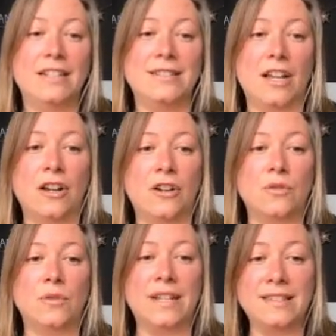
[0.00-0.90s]

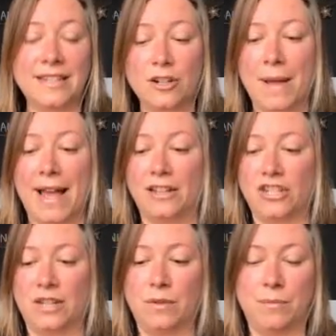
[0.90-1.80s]
So consider
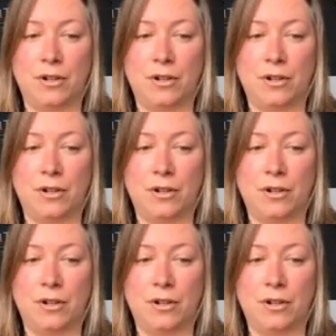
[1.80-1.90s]
packaging when